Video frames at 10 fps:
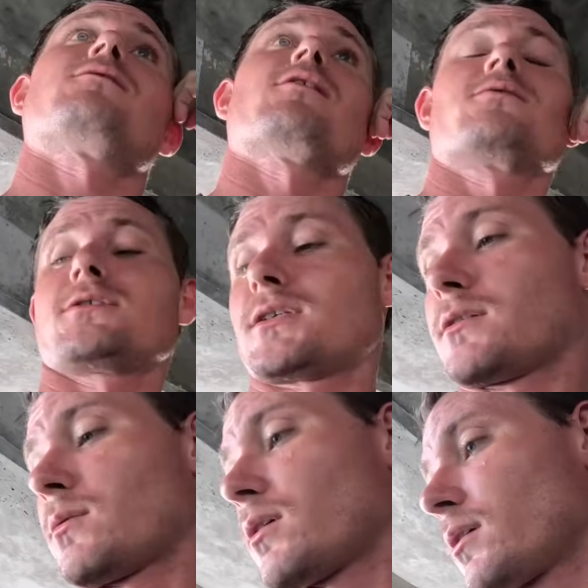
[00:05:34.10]
phone is
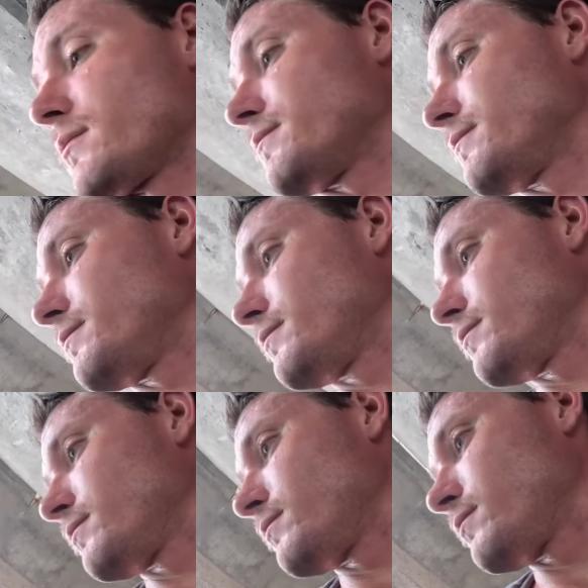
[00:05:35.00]
in the water.
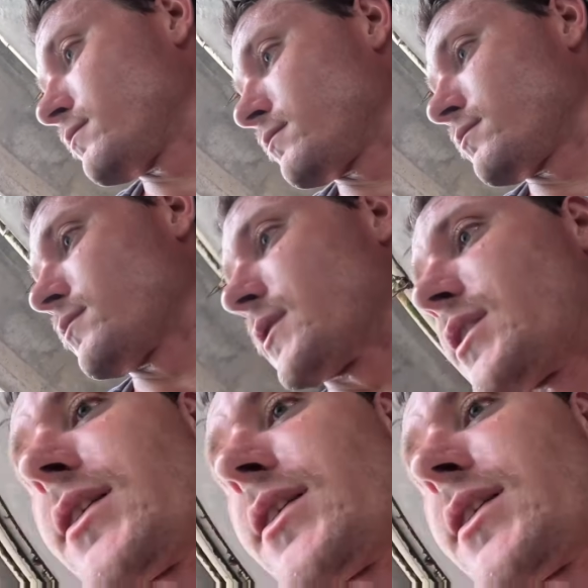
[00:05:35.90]
It's